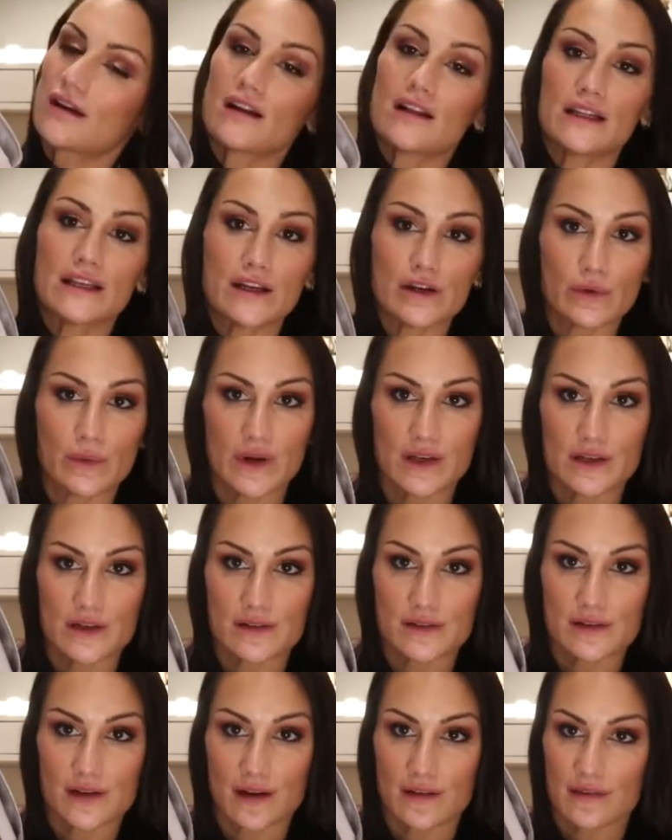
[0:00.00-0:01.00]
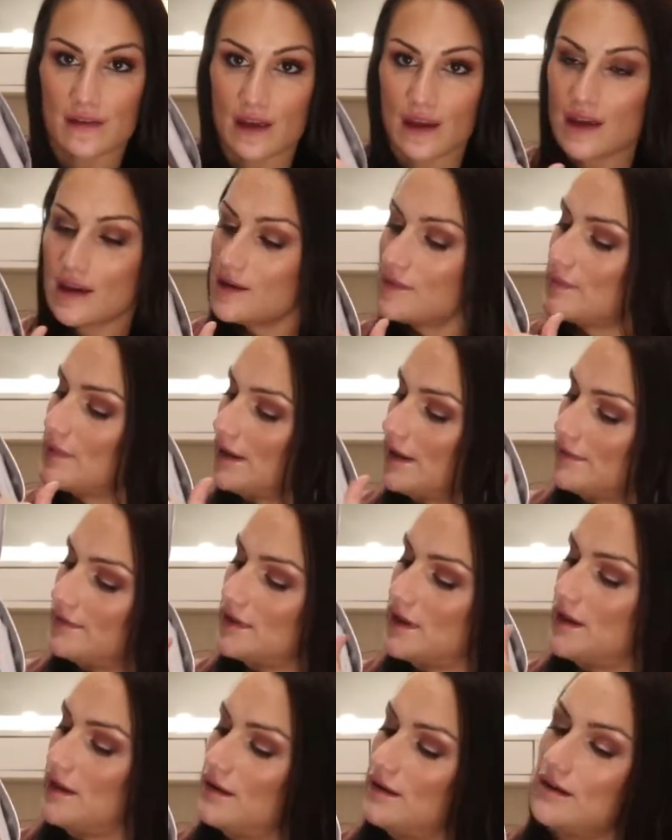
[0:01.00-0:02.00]
clear windows on them and
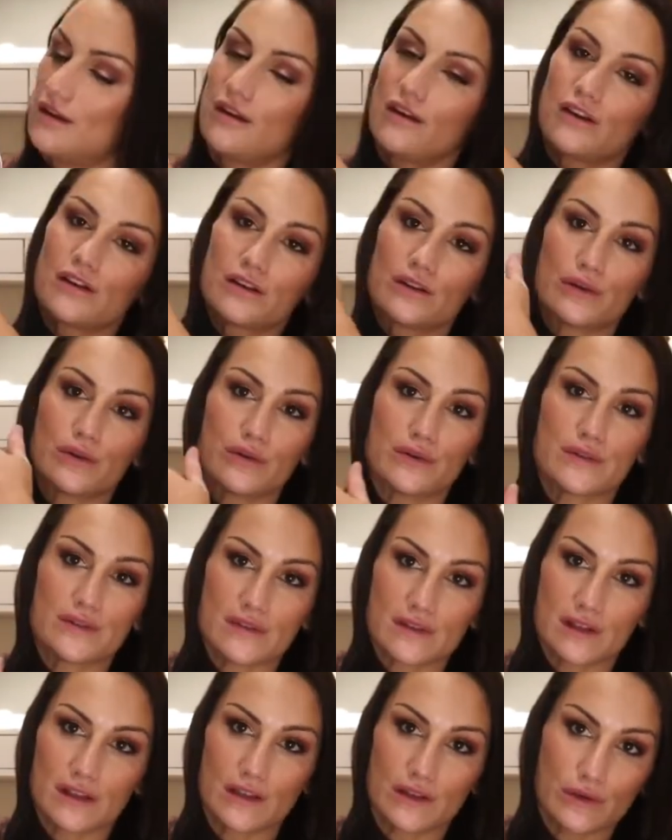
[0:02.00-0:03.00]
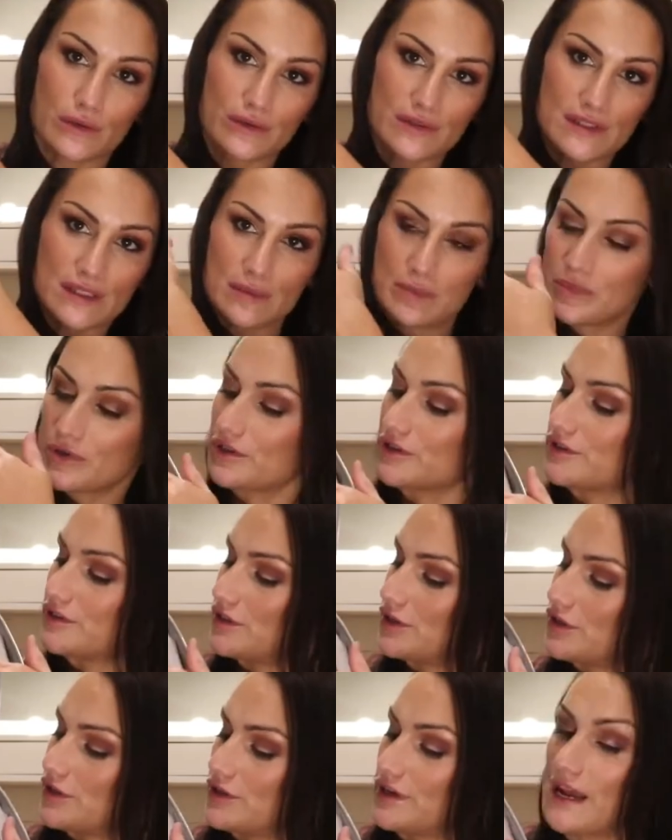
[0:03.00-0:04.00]
then her little the little zippers
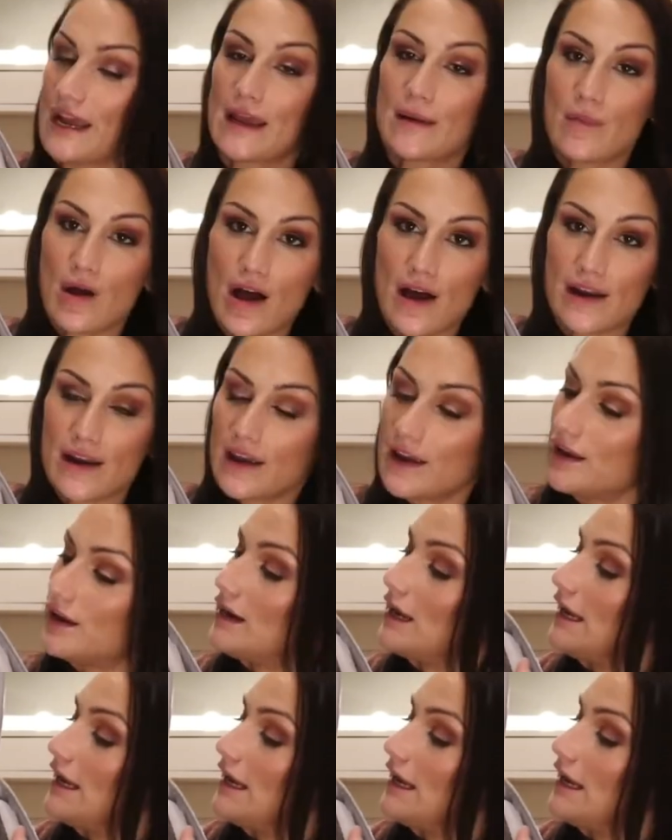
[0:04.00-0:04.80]
and her name on it